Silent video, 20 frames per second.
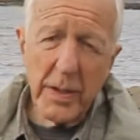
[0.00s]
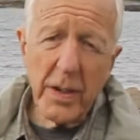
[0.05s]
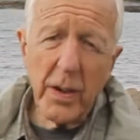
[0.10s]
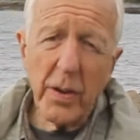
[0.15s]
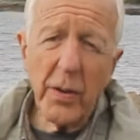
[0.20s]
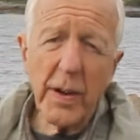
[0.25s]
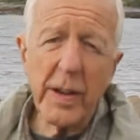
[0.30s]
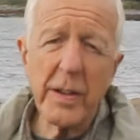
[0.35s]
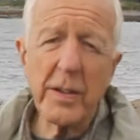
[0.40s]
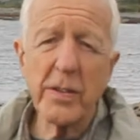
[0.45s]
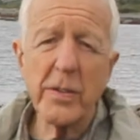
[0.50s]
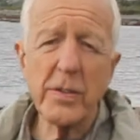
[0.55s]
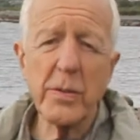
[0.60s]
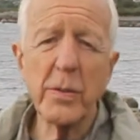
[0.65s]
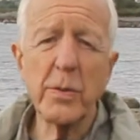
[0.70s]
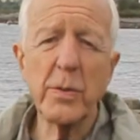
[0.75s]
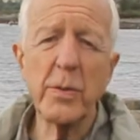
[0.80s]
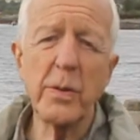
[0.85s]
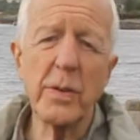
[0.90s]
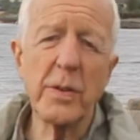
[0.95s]
going
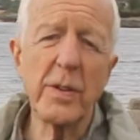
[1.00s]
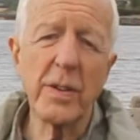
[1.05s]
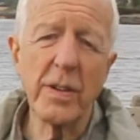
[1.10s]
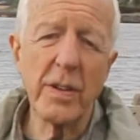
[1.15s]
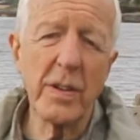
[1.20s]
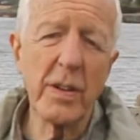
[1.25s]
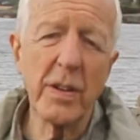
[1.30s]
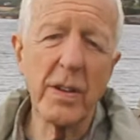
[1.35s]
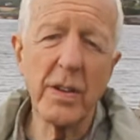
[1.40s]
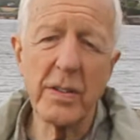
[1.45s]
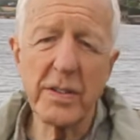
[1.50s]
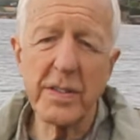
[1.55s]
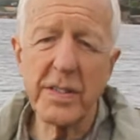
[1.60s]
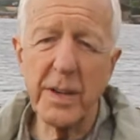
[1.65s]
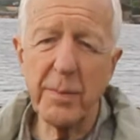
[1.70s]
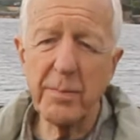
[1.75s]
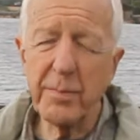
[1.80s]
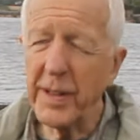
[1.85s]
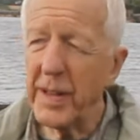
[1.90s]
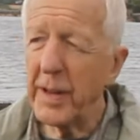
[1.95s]
to learn
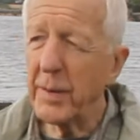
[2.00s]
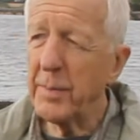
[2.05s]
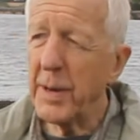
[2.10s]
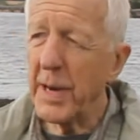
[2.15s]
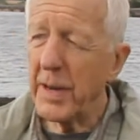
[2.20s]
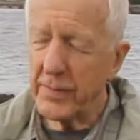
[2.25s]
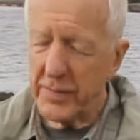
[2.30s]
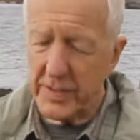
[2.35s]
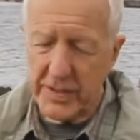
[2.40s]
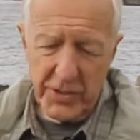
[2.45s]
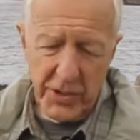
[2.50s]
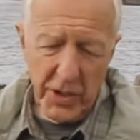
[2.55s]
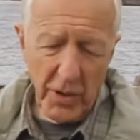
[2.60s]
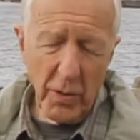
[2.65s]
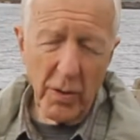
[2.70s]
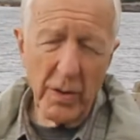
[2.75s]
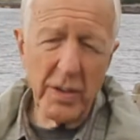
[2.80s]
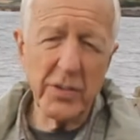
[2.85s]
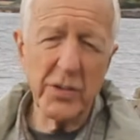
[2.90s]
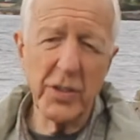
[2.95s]
something about the
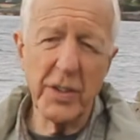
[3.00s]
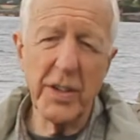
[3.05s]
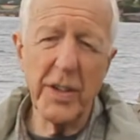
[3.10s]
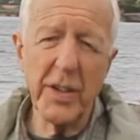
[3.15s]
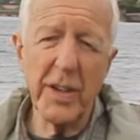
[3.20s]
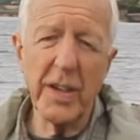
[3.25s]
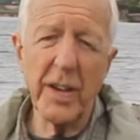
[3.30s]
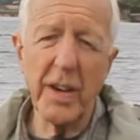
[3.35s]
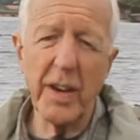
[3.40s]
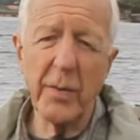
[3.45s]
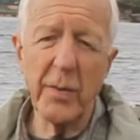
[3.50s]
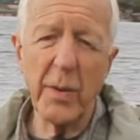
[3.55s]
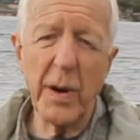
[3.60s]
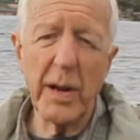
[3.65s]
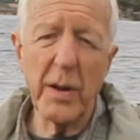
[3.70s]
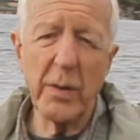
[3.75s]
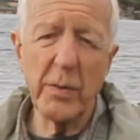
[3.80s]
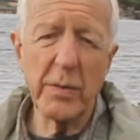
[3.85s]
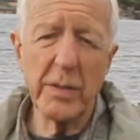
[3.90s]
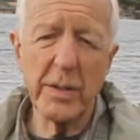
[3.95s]
geology
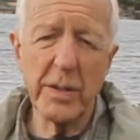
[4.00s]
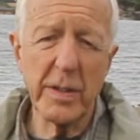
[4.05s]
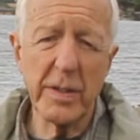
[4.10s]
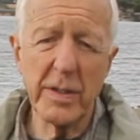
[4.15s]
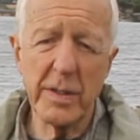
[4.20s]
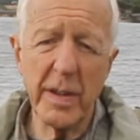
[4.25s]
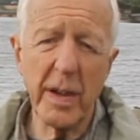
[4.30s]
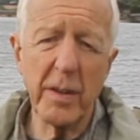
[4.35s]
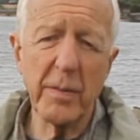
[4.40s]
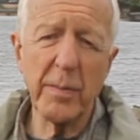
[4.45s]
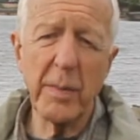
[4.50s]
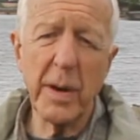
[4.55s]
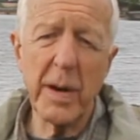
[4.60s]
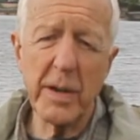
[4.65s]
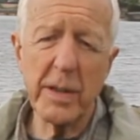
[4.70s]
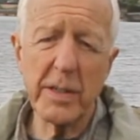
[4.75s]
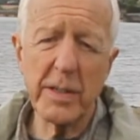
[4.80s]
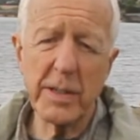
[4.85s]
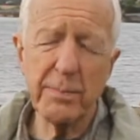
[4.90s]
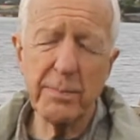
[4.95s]
around
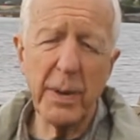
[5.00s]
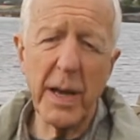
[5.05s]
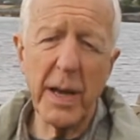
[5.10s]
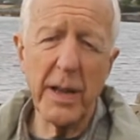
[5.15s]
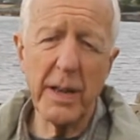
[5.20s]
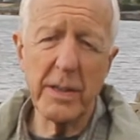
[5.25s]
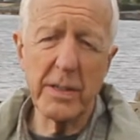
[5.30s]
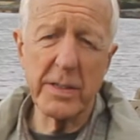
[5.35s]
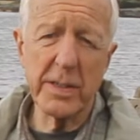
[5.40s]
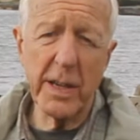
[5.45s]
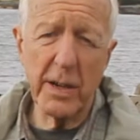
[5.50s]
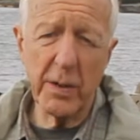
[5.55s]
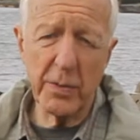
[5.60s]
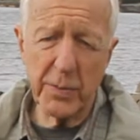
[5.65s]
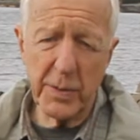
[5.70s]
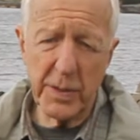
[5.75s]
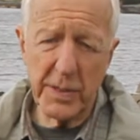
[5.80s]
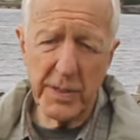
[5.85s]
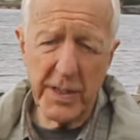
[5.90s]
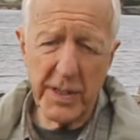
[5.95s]
Dunmanus Bay in
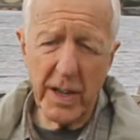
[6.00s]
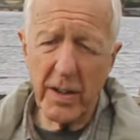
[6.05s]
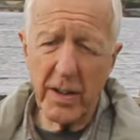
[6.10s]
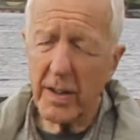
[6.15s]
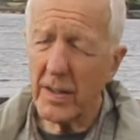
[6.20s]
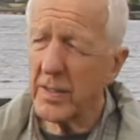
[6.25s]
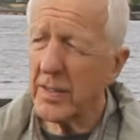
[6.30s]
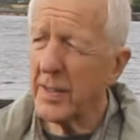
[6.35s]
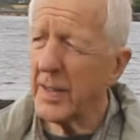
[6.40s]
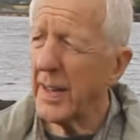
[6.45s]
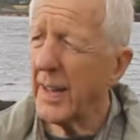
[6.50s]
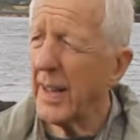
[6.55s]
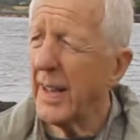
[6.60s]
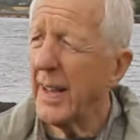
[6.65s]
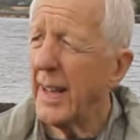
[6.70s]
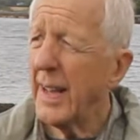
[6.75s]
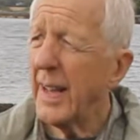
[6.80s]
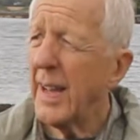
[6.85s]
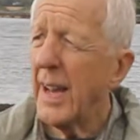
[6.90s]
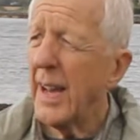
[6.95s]
Southwest Ireland.
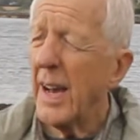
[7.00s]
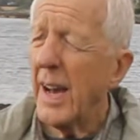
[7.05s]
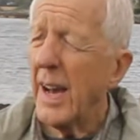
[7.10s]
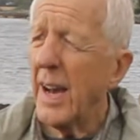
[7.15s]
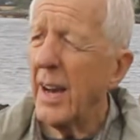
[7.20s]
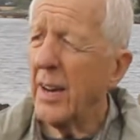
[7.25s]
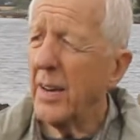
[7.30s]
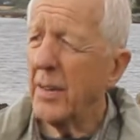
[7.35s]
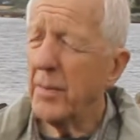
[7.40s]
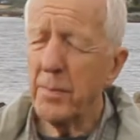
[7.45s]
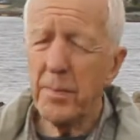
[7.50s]
We